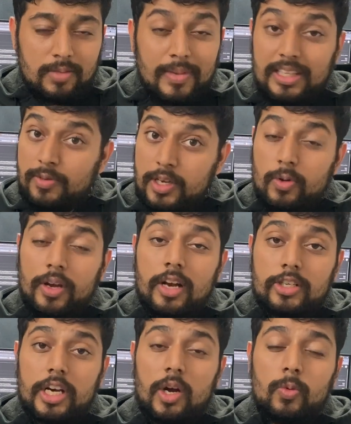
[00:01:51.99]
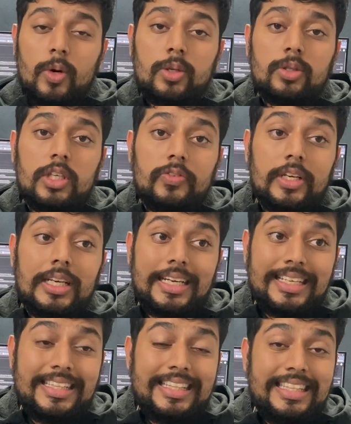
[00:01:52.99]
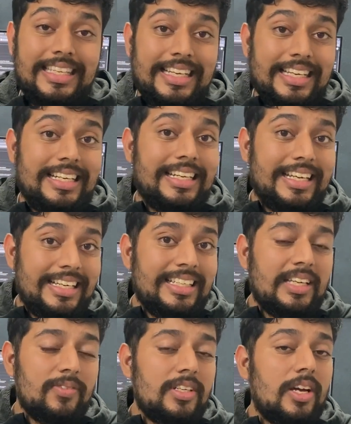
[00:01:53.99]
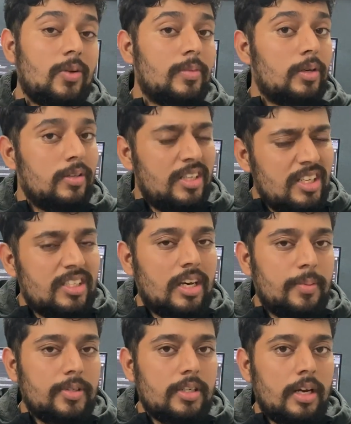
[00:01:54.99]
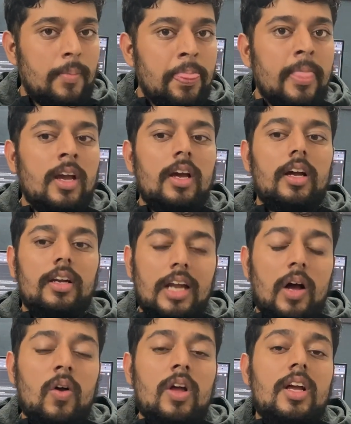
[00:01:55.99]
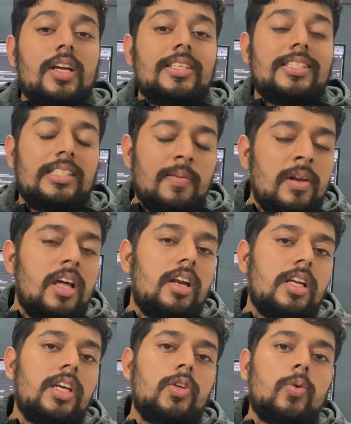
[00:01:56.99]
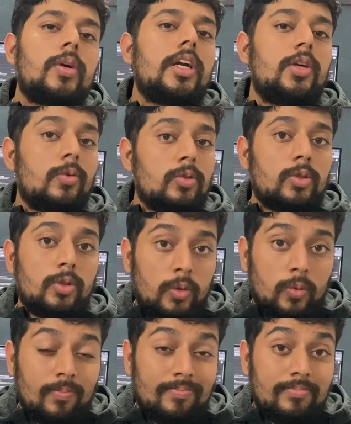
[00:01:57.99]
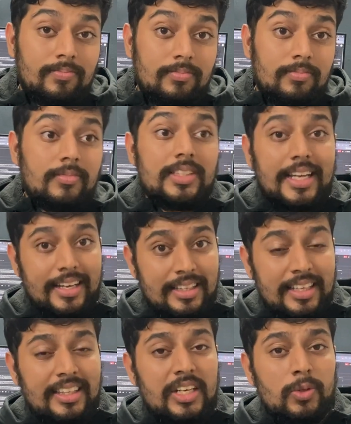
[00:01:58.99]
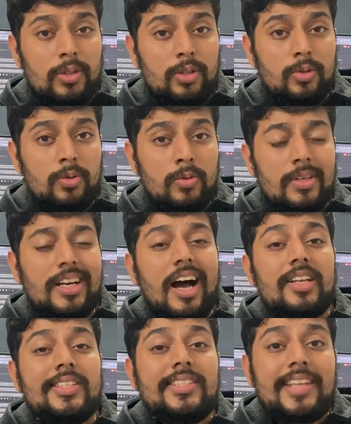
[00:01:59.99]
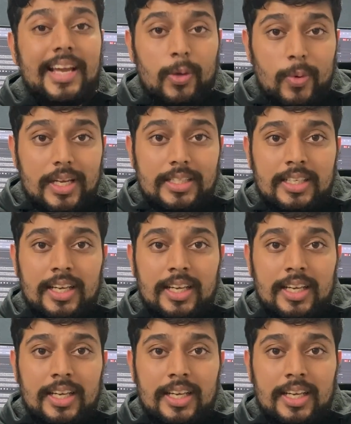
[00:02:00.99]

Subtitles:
By the way, you can check out Vado TV in the link given down below in the description. Now, similarly, you can do so too. The second thing that you need to do are segways.